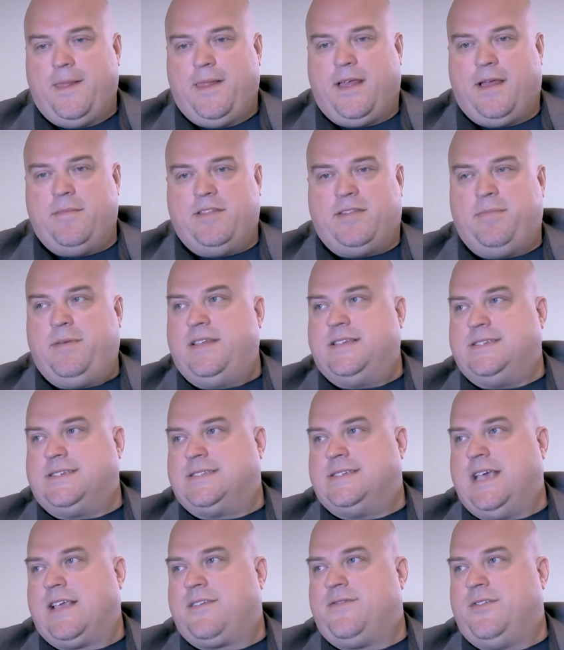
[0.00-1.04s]
I mean, to be
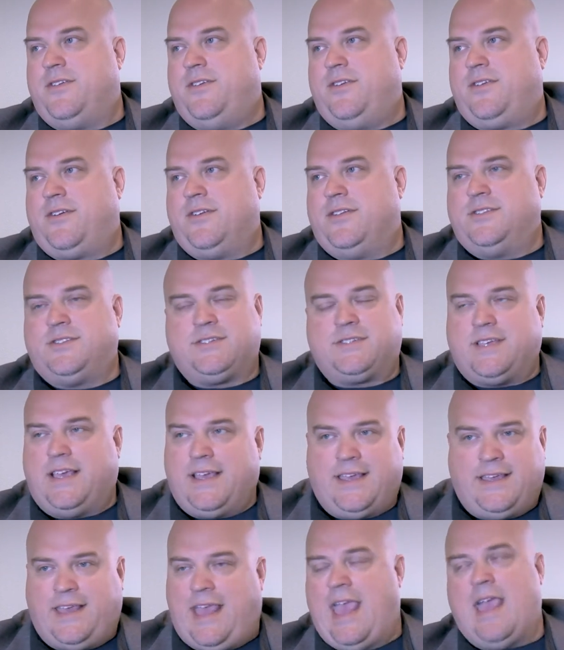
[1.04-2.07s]
successful, you couldn't just
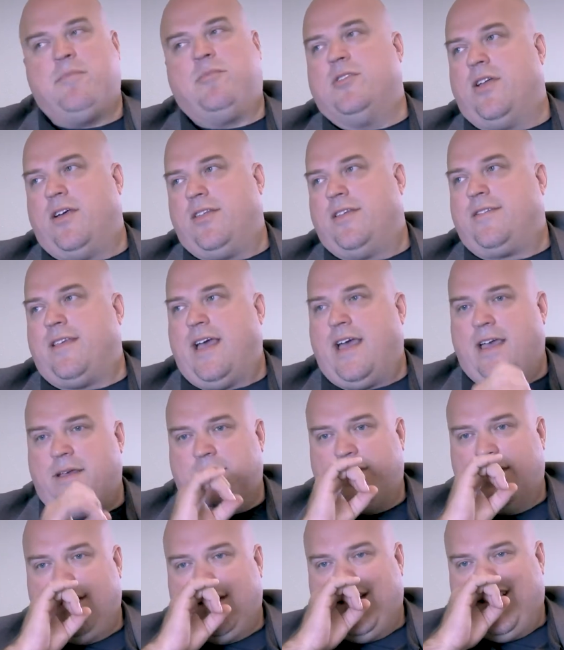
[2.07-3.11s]
like gamble all the
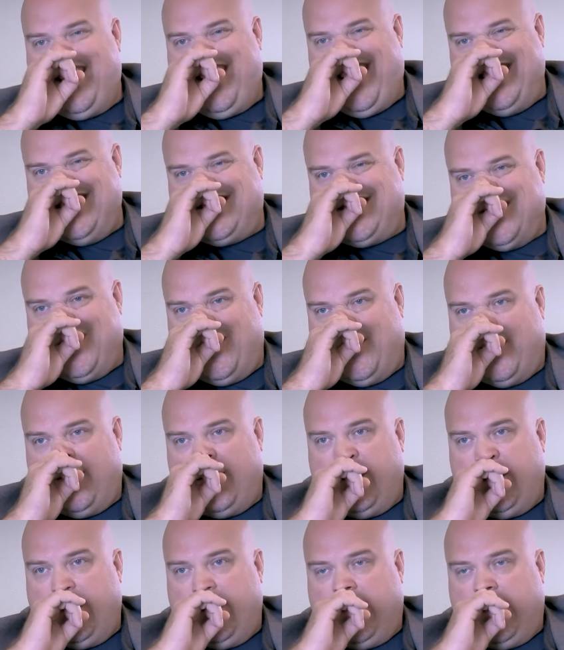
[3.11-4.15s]
time. Yeah. And
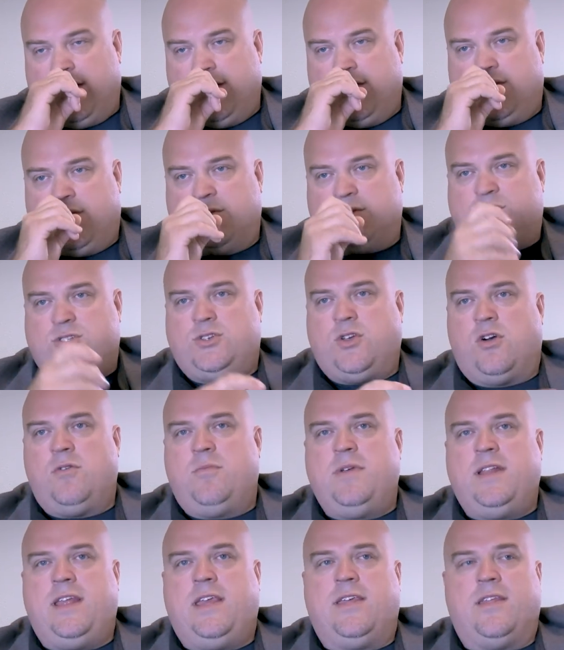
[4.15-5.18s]
so there's so
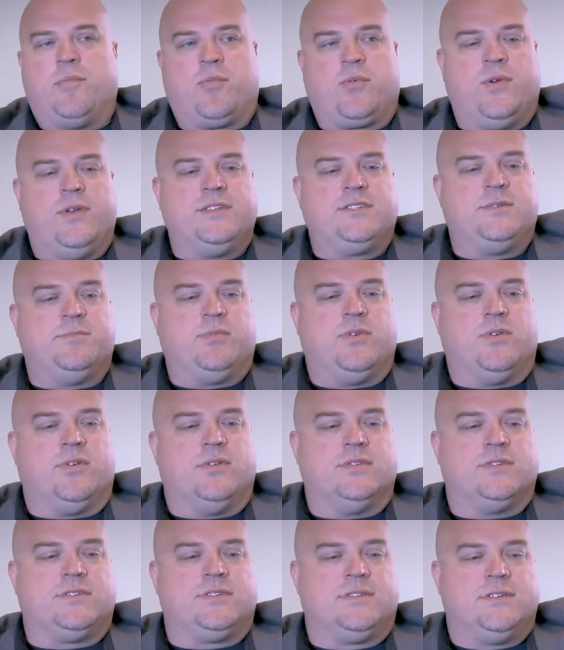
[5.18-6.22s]
many of the
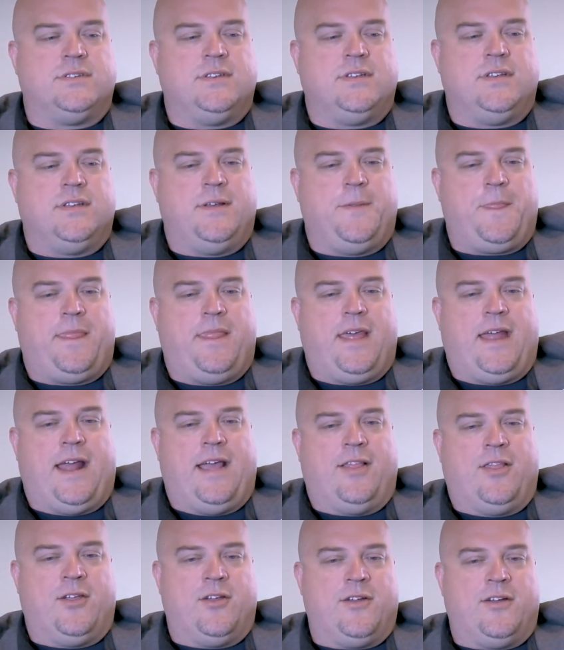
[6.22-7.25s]
principles that I
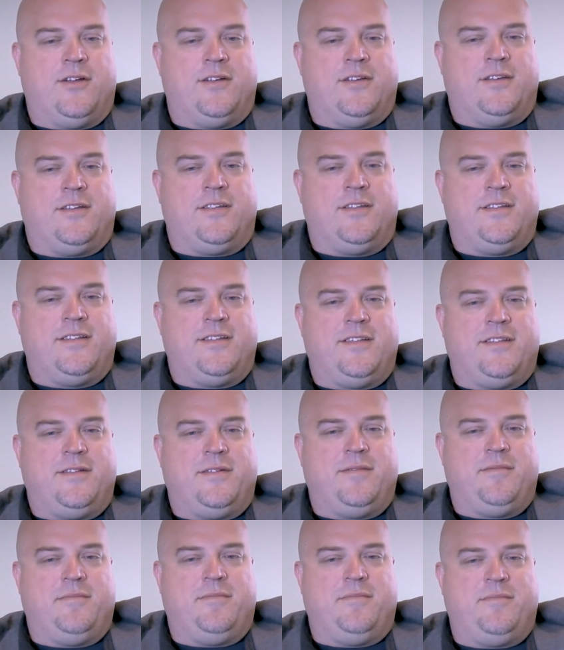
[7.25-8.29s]
learned
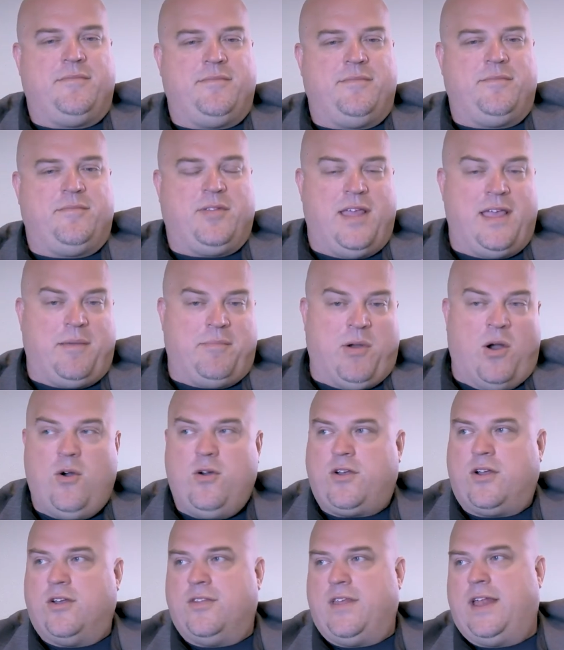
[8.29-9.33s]
playing
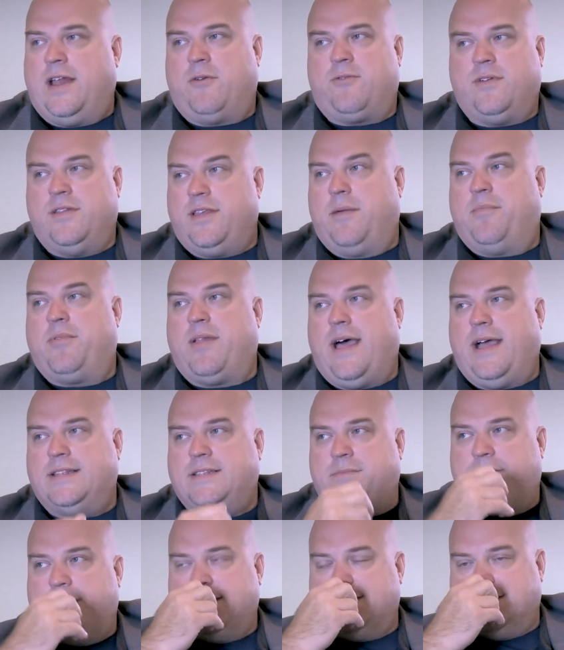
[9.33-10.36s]
poker that really applied
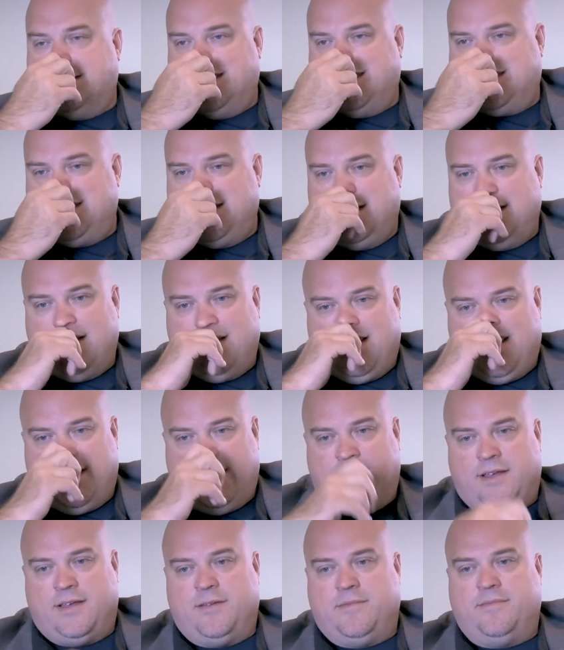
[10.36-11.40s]
to business
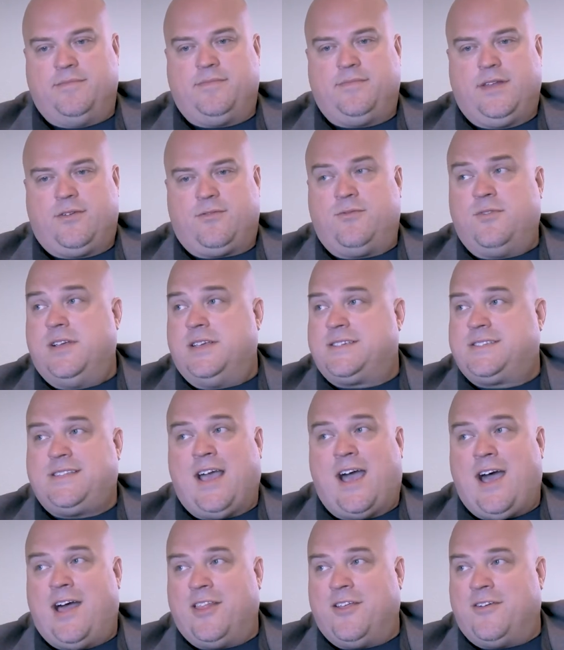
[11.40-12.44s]
um, risk
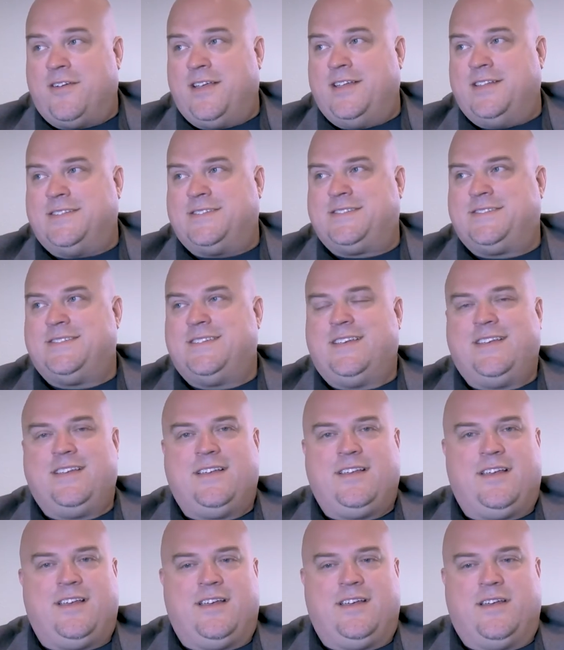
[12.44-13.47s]
tolerance,
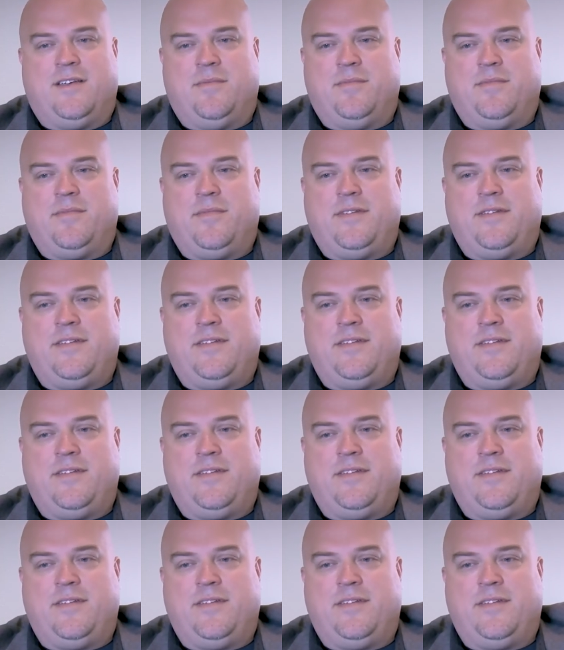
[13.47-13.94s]
um,